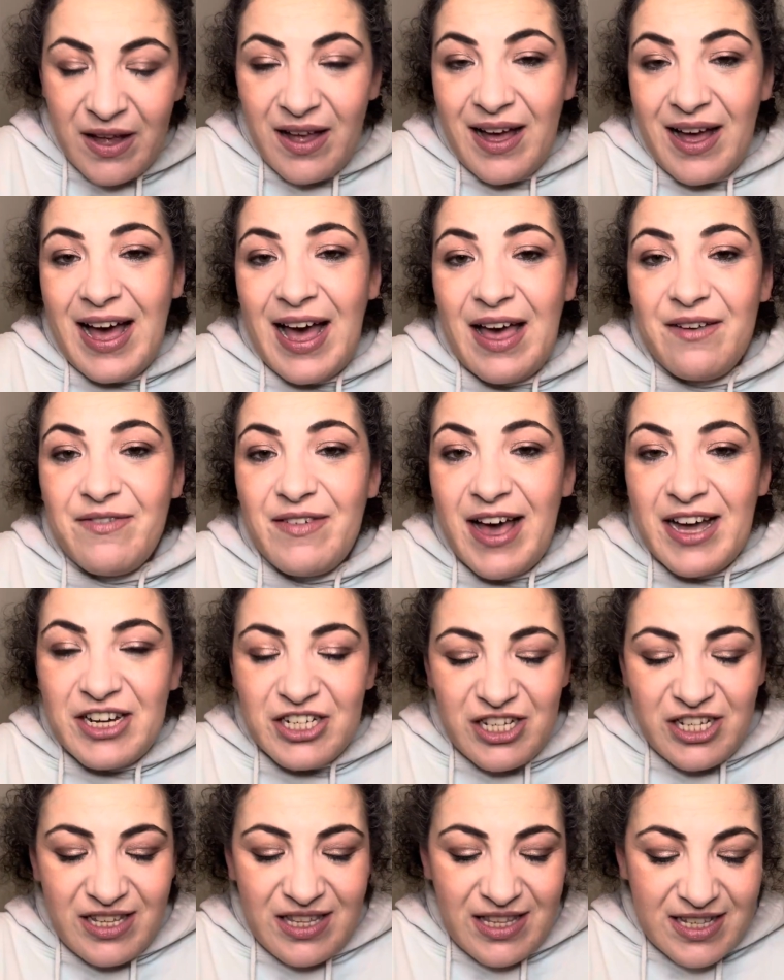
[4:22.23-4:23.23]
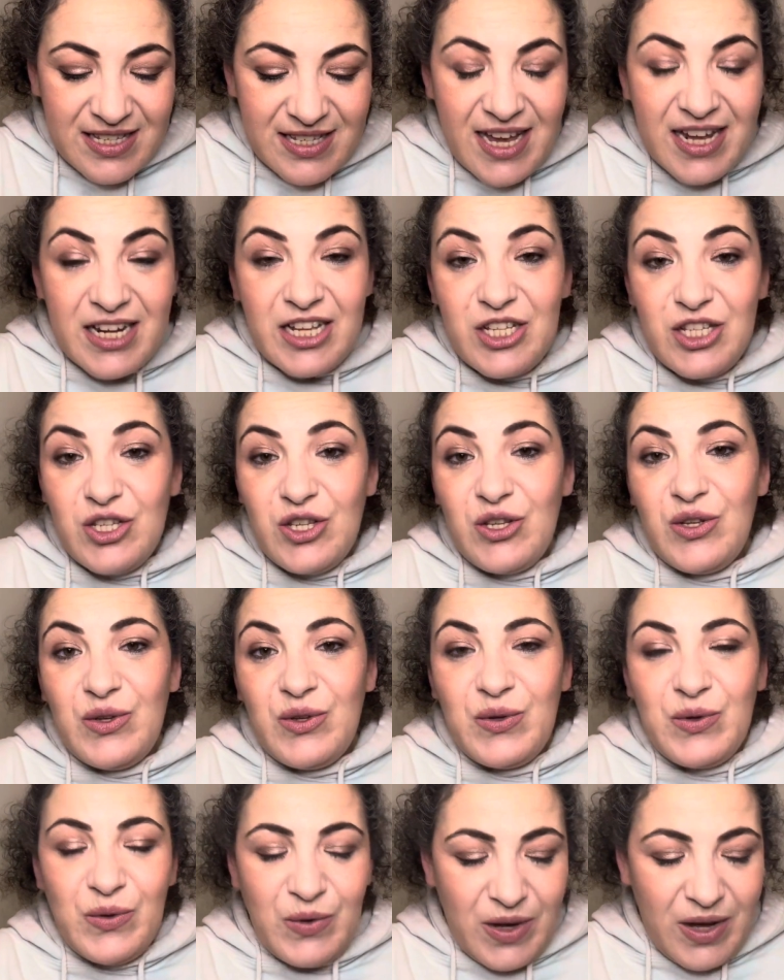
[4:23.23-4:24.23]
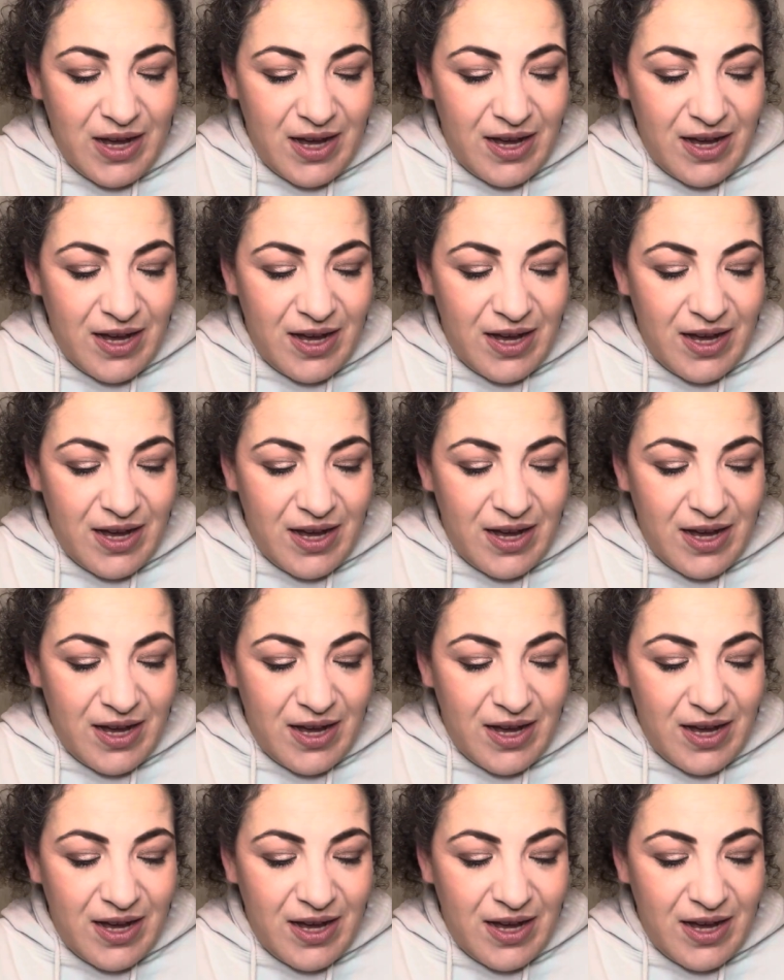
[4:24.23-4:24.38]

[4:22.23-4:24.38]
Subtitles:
I've actually decided to